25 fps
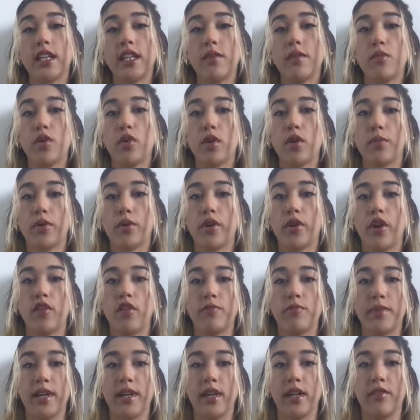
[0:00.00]
more put off
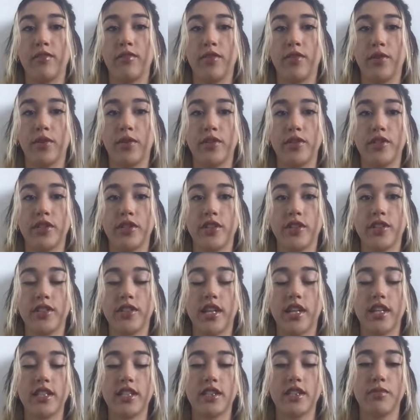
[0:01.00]
by influencers,
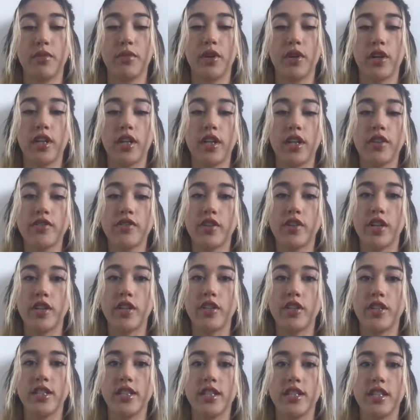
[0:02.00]
as the marketing
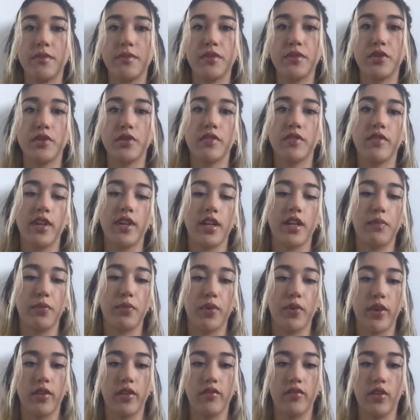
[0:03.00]
strategy seems to have hit a
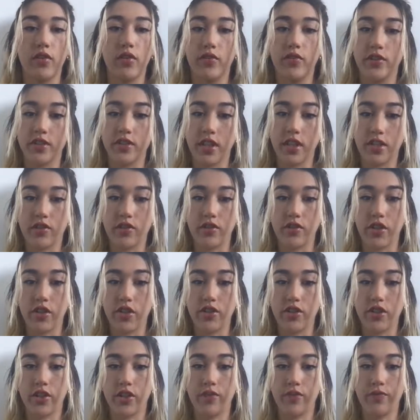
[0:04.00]
point of
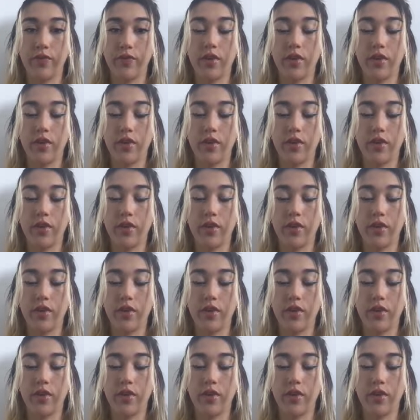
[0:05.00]
oversaturation.